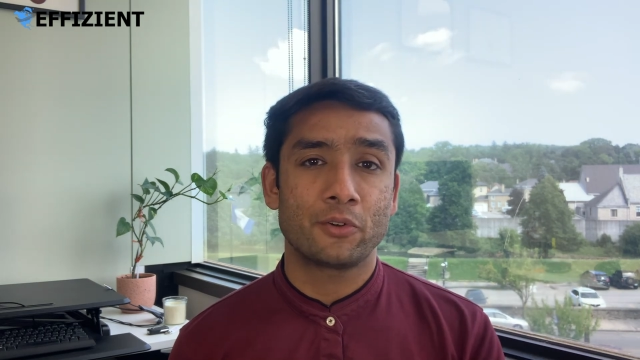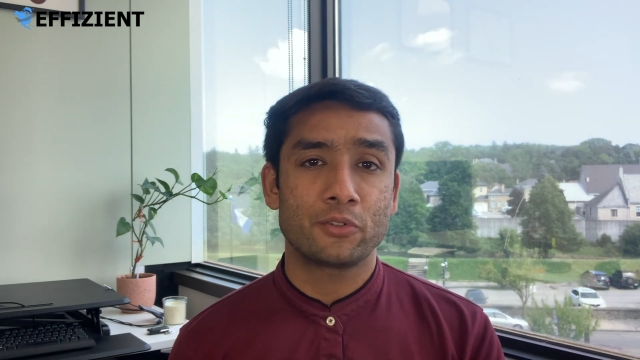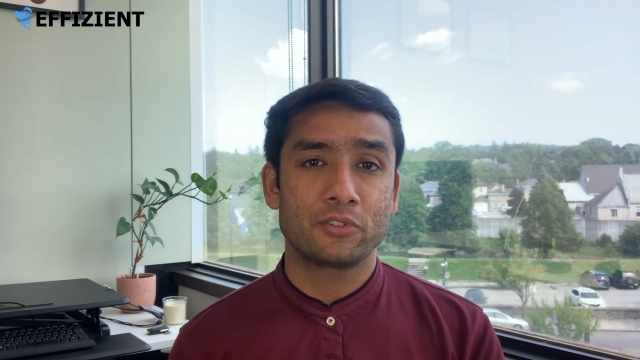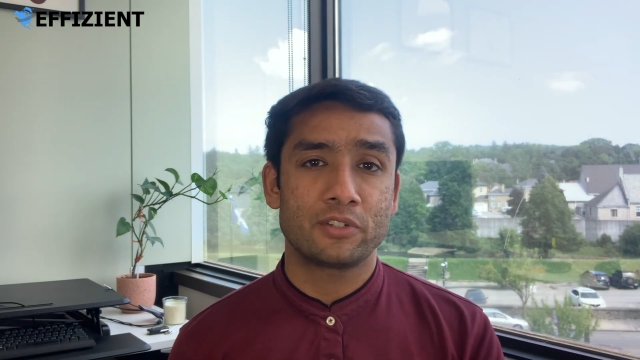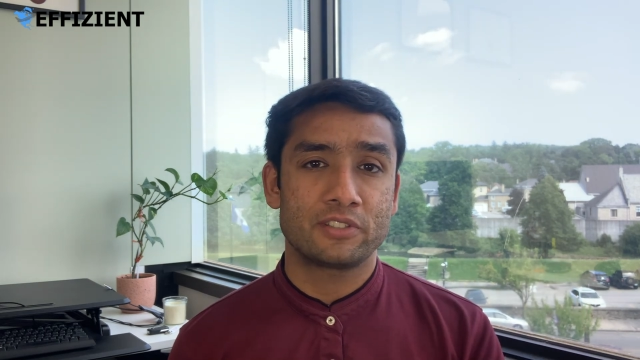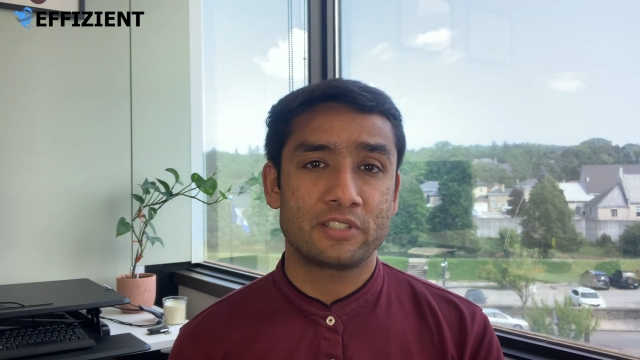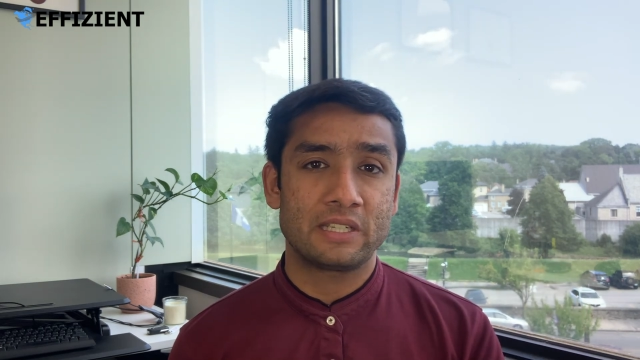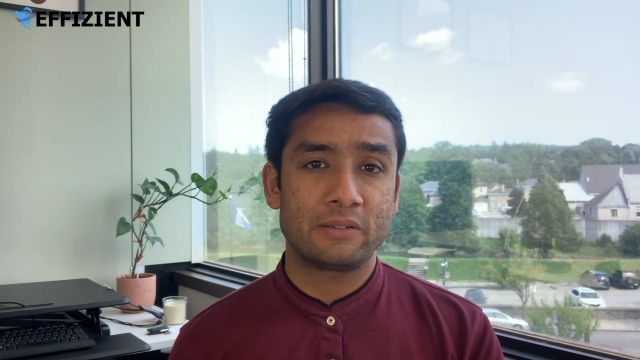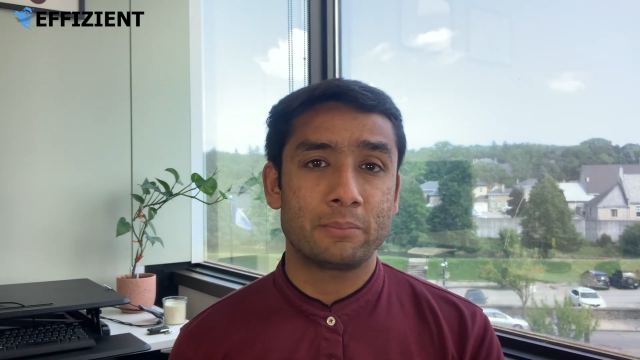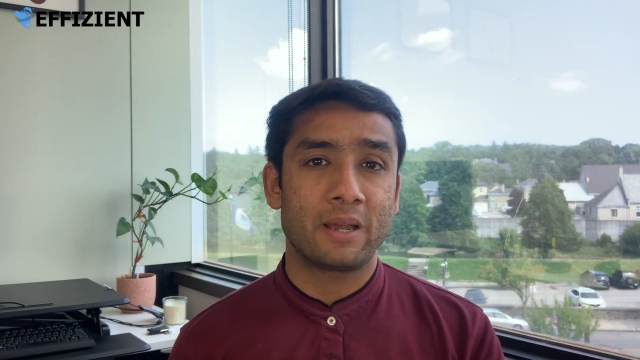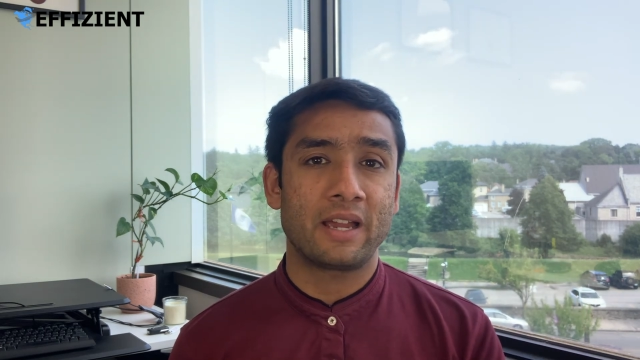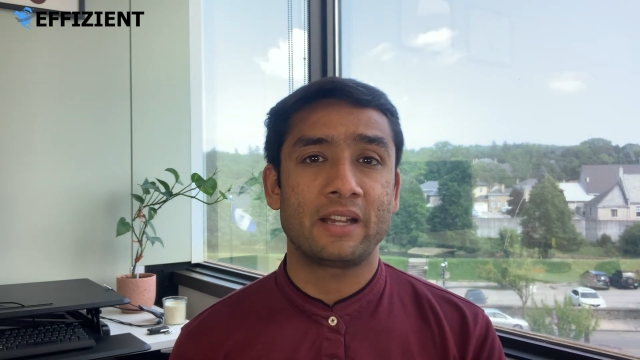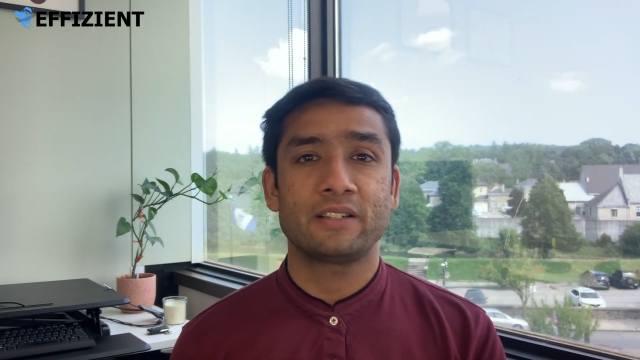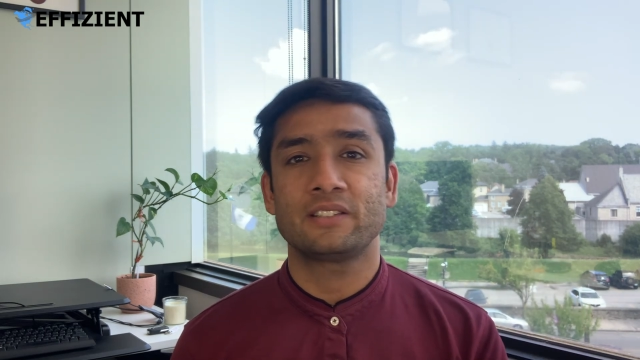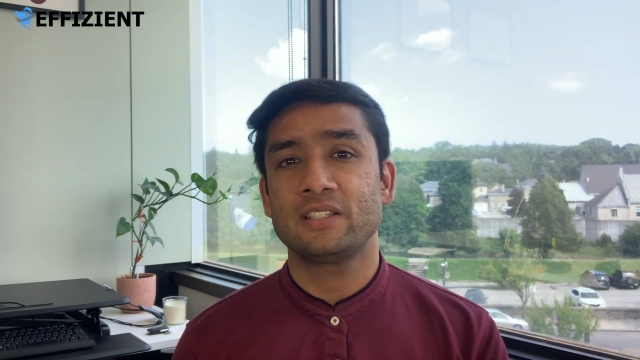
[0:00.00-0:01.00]
was received
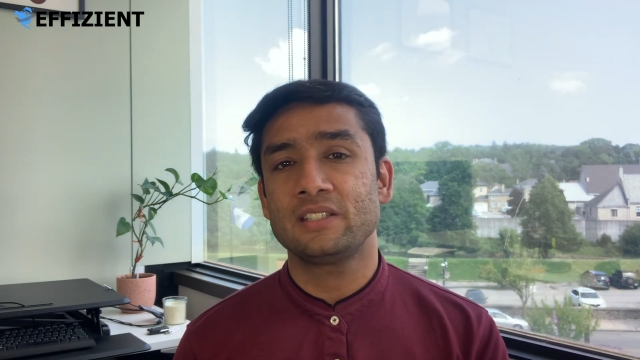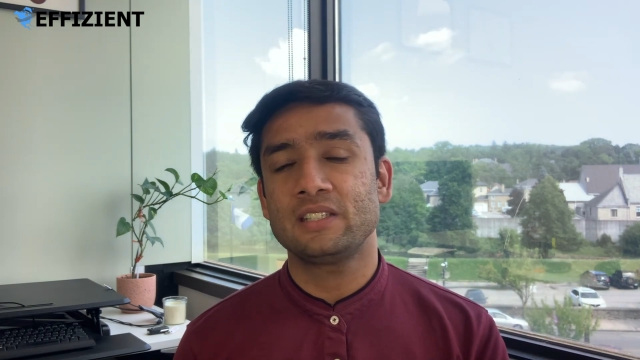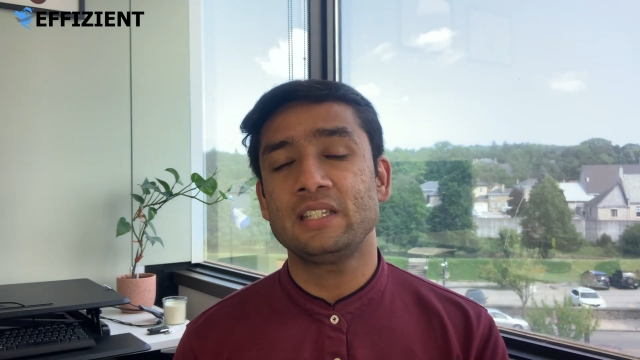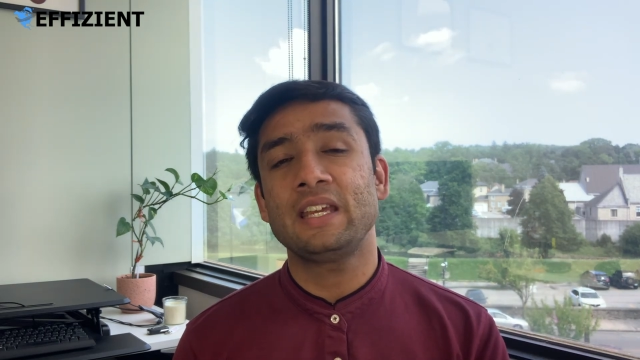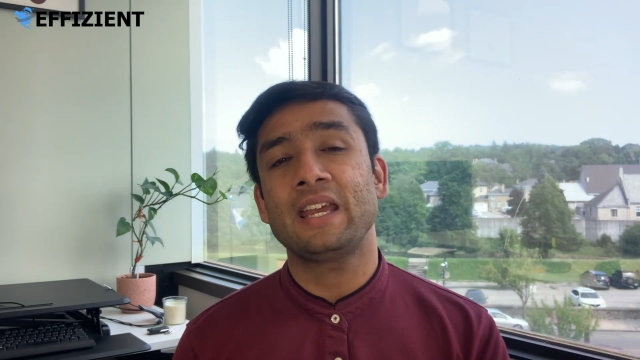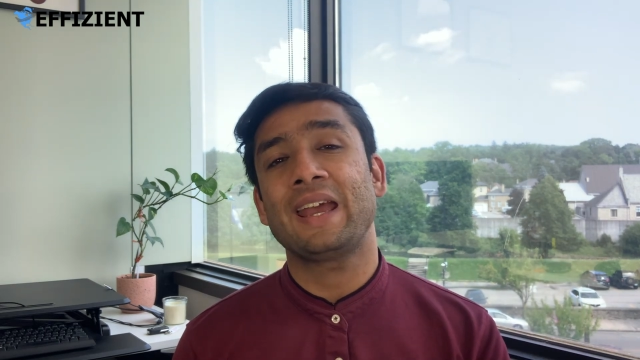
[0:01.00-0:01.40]
by IRCC,